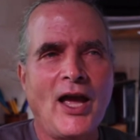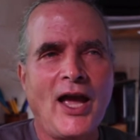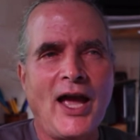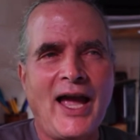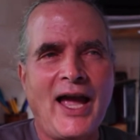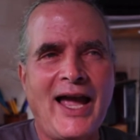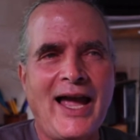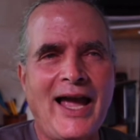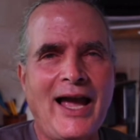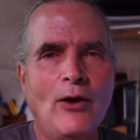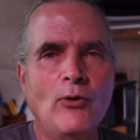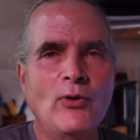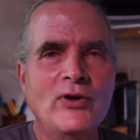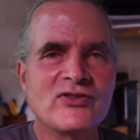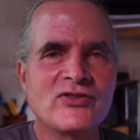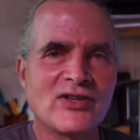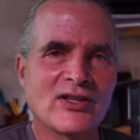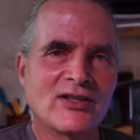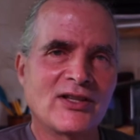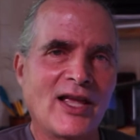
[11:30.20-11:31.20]
How
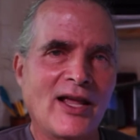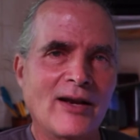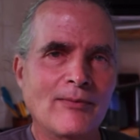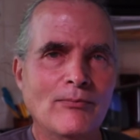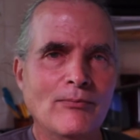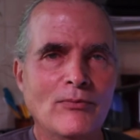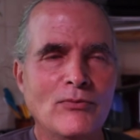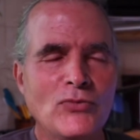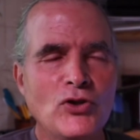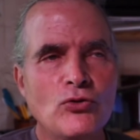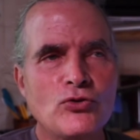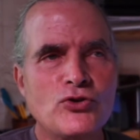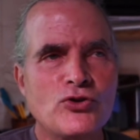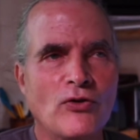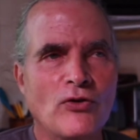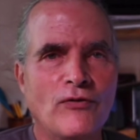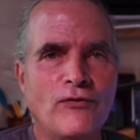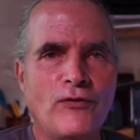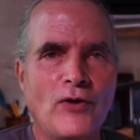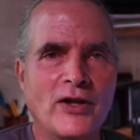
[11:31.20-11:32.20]
is it that
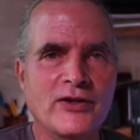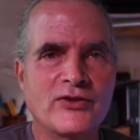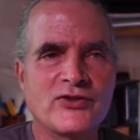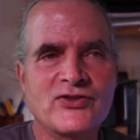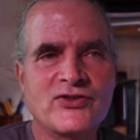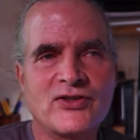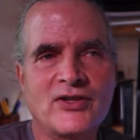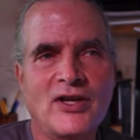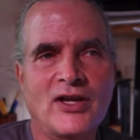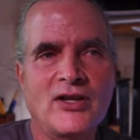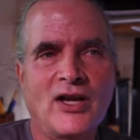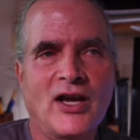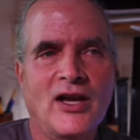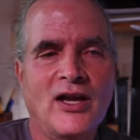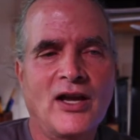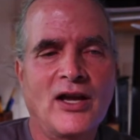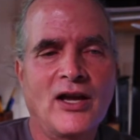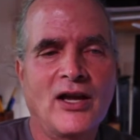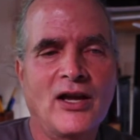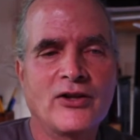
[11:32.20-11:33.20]
mutual funds
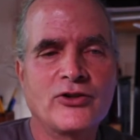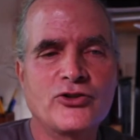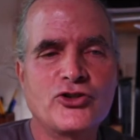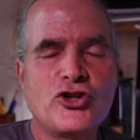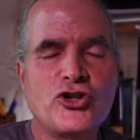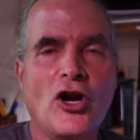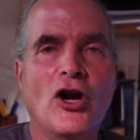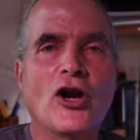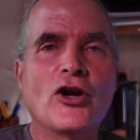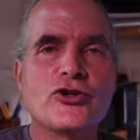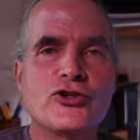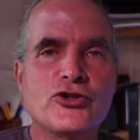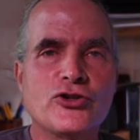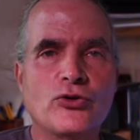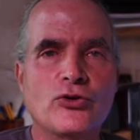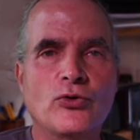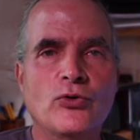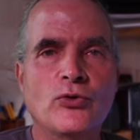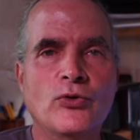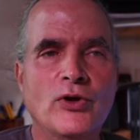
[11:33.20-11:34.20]
uh, charge
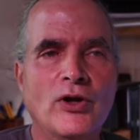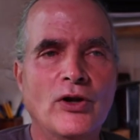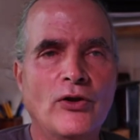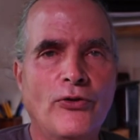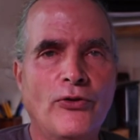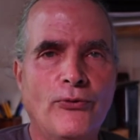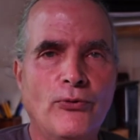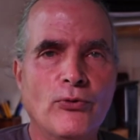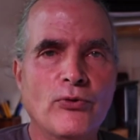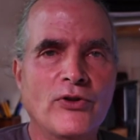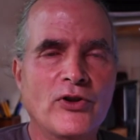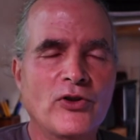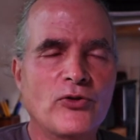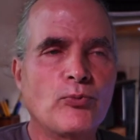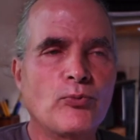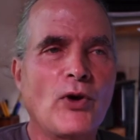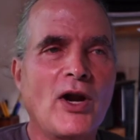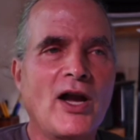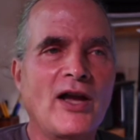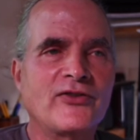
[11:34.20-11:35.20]
you through this
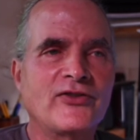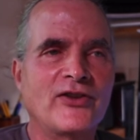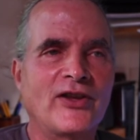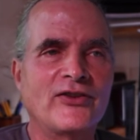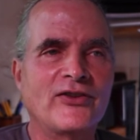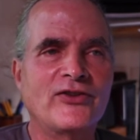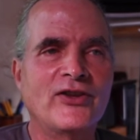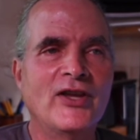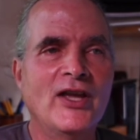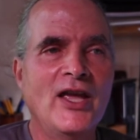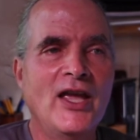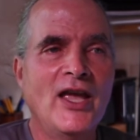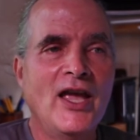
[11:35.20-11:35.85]
process?